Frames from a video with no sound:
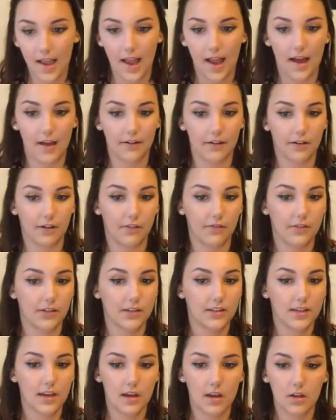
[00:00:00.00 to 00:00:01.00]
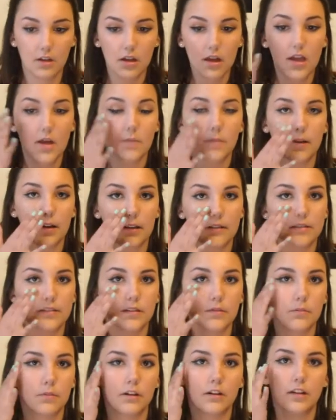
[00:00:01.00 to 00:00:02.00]
I don't know if you could tell, but I was
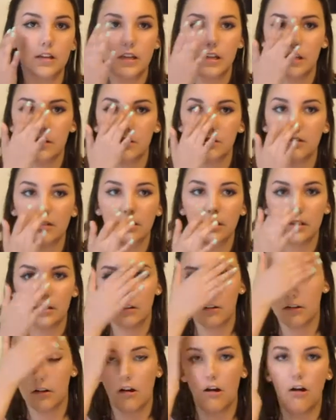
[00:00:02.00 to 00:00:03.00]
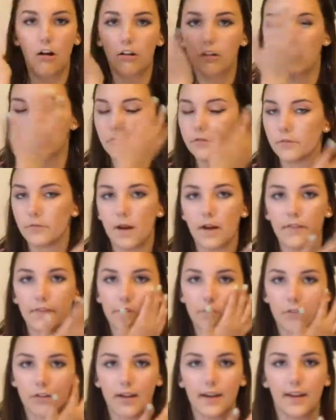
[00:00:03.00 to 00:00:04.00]
sunburned here, here, all over my
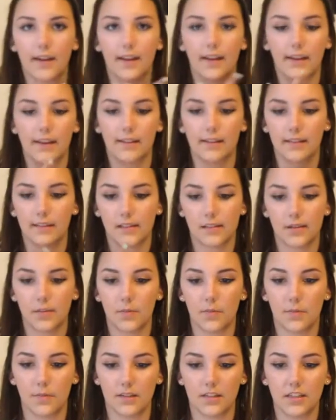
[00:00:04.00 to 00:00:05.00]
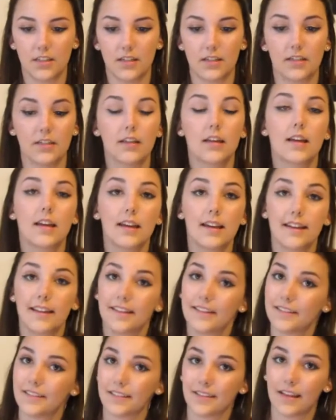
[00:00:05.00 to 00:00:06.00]
forehead and tip of my chin.
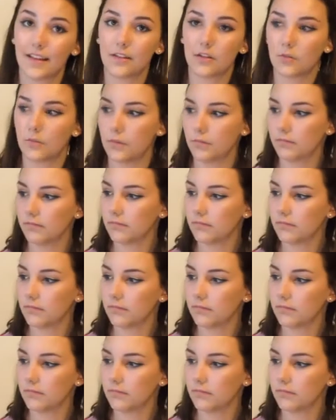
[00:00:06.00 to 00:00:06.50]
So that told me,